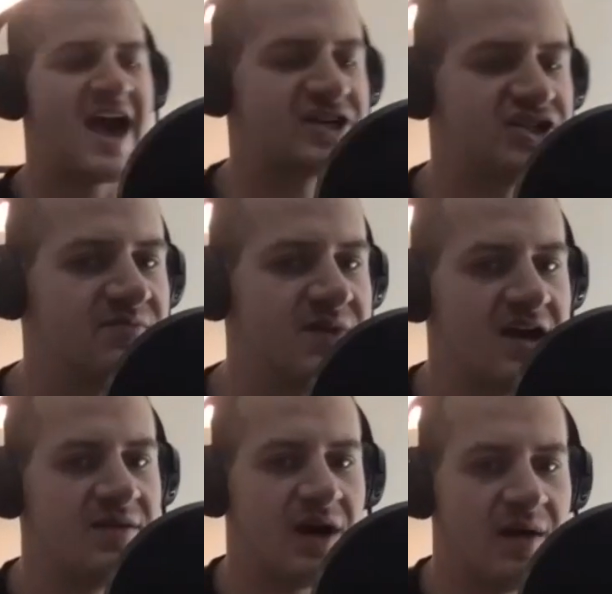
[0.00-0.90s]
The action
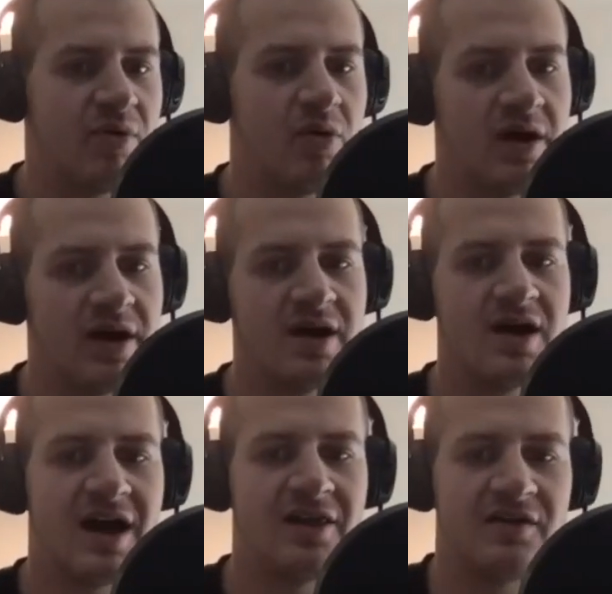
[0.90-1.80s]
man, my boy.
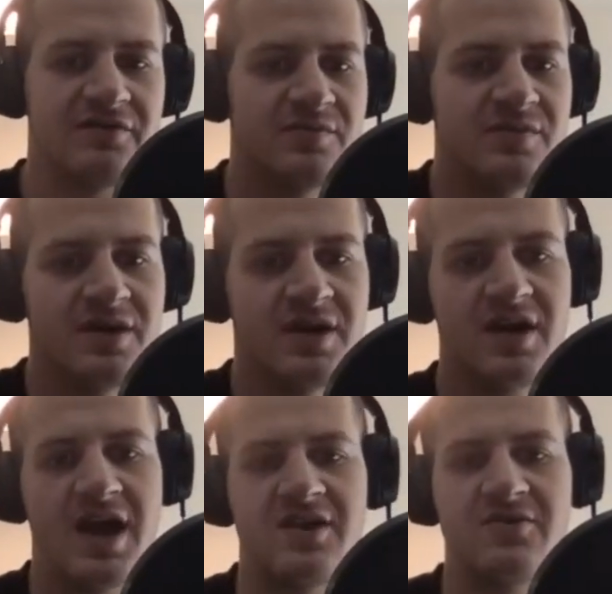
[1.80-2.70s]
I love him.
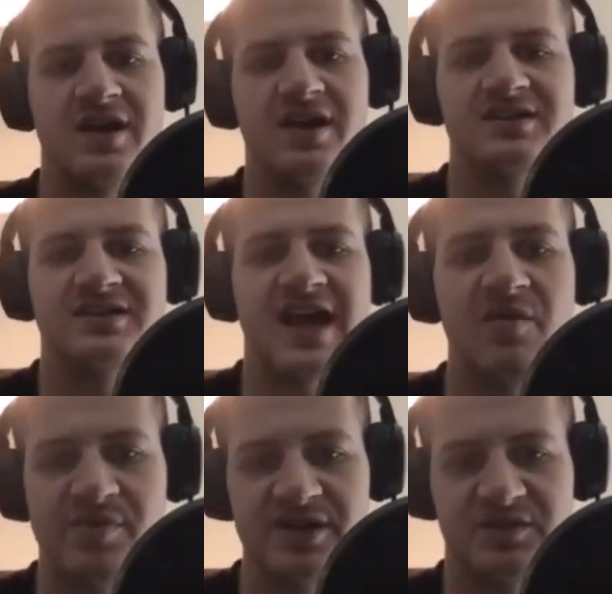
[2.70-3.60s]
Anyway, his
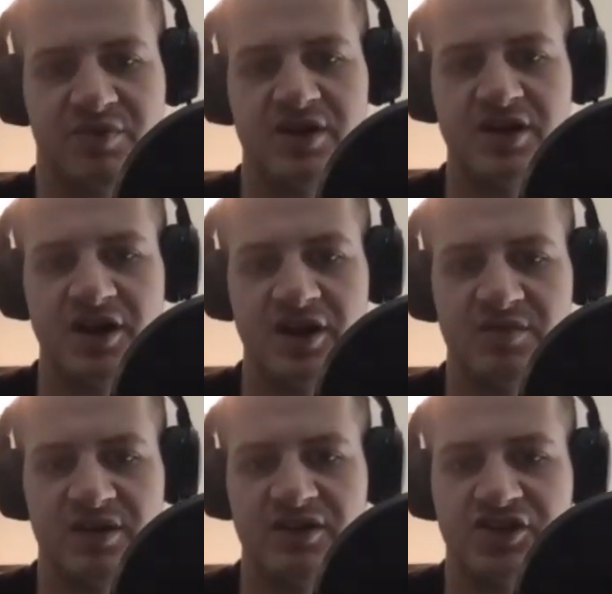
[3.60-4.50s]
output is pretty
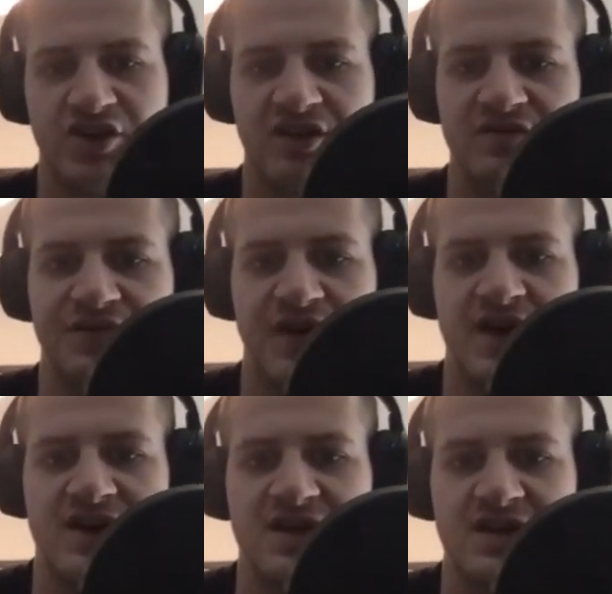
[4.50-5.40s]
good, but in the Strickland fight,